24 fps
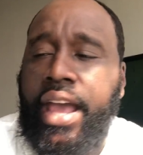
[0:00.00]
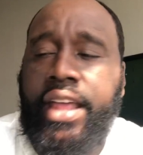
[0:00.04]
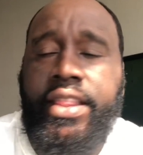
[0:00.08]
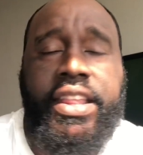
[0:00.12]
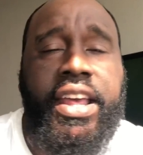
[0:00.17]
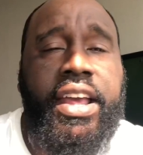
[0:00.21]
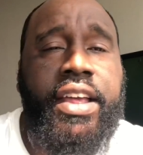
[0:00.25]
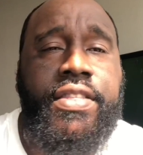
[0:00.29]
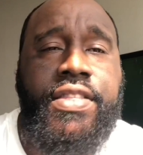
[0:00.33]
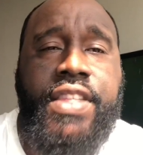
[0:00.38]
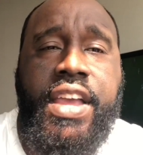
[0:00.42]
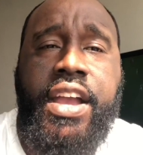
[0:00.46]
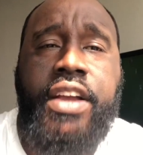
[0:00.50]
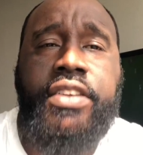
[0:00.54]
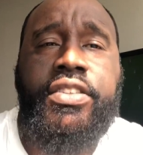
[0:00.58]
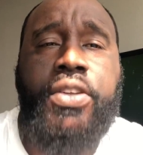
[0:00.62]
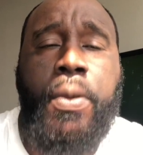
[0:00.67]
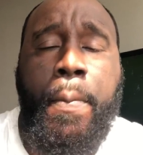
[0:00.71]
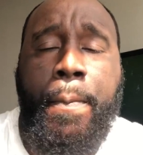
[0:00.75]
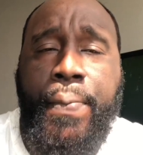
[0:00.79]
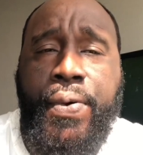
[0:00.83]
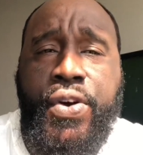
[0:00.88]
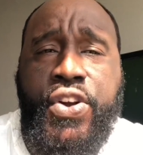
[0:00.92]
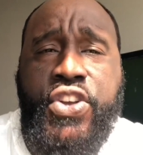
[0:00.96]
and they're there
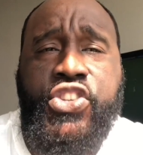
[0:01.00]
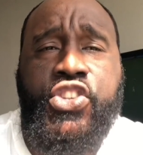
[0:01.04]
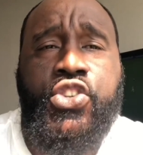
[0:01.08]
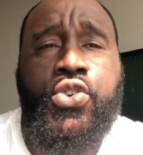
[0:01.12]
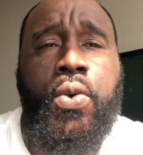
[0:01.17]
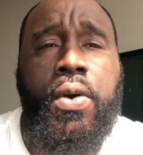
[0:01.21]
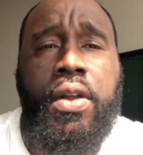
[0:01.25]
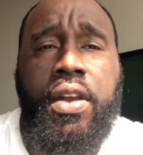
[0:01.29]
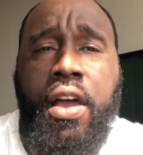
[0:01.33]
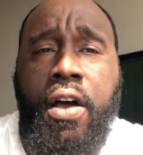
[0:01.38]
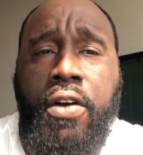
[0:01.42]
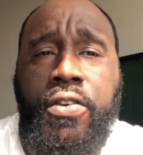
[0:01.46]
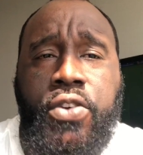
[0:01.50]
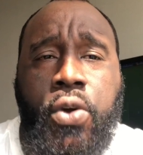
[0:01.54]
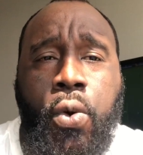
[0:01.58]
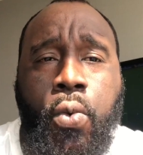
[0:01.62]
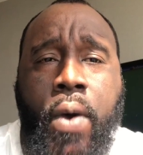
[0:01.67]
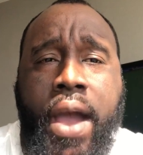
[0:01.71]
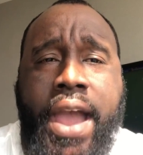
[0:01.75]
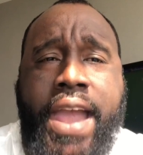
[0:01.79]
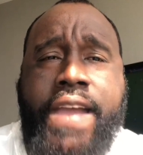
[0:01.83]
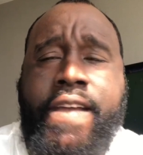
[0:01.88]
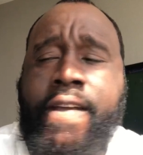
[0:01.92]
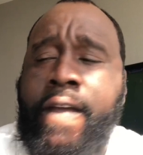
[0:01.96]
to push you along the
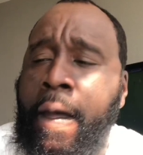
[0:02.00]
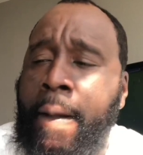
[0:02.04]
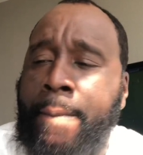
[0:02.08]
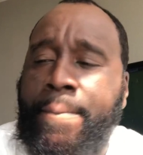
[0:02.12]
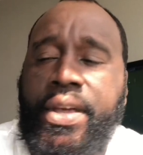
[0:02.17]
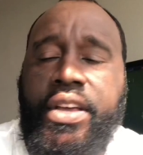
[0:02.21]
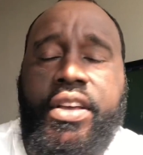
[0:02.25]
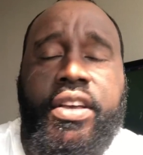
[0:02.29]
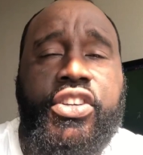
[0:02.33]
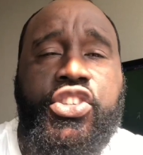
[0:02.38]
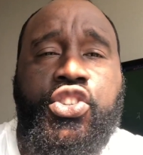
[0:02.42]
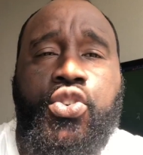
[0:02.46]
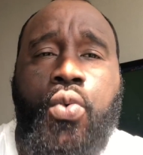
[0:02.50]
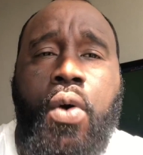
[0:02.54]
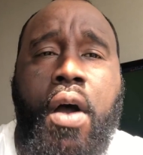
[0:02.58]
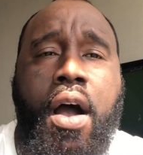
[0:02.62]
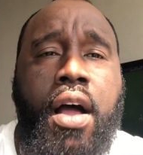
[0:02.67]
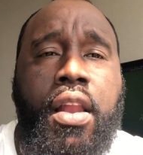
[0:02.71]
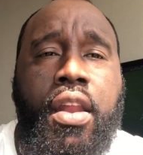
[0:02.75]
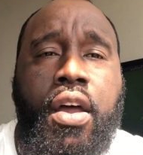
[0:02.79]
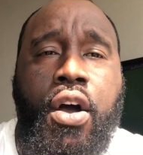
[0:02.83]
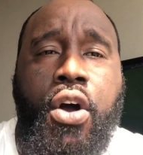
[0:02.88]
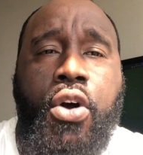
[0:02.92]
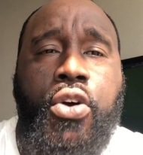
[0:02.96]
way because you
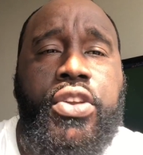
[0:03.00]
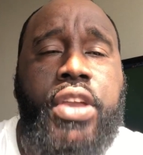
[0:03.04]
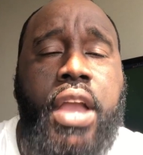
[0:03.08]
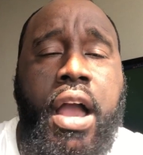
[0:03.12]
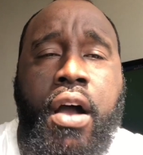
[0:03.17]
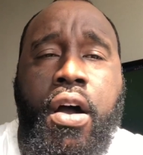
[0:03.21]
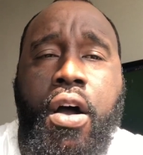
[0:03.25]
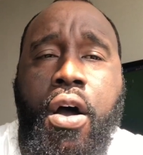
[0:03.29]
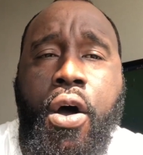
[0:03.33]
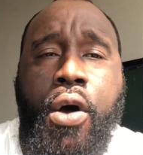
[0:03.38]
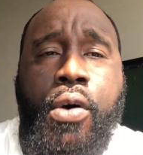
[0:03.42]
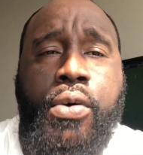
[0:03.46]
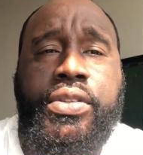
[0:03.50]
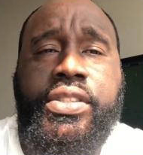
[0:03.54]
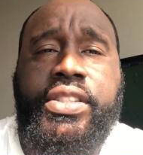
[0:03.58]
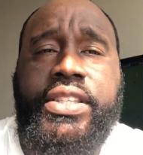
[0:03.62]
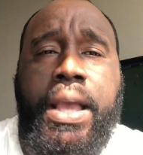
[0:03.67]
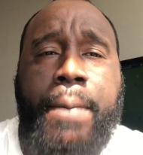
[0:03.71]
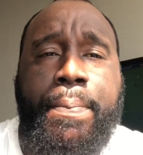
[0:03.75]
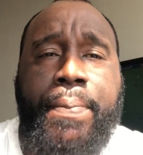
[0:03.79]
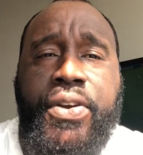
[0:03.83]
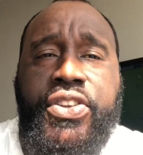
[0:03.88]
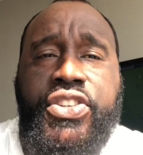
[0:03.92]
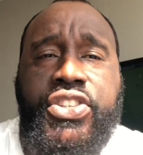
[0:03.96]
all are on your own
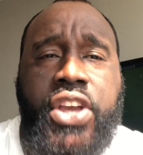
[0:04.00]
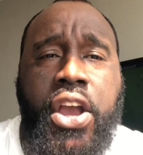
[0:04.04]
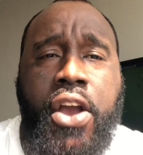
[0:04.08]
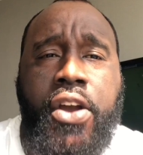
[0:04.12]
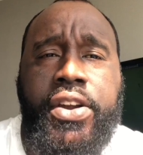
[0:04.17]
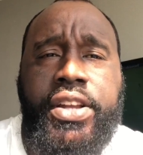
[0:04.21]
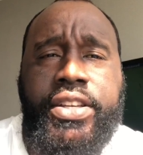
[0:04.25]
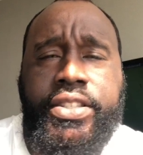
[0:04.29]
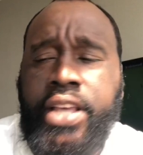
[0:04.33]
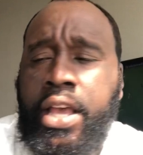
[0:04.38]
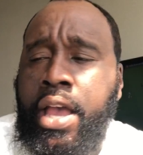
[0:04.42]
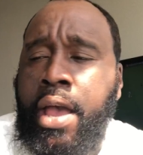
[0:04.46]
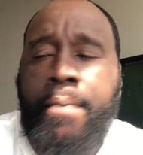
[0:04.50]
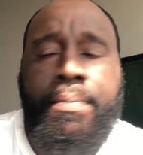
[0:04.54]
separate journeys.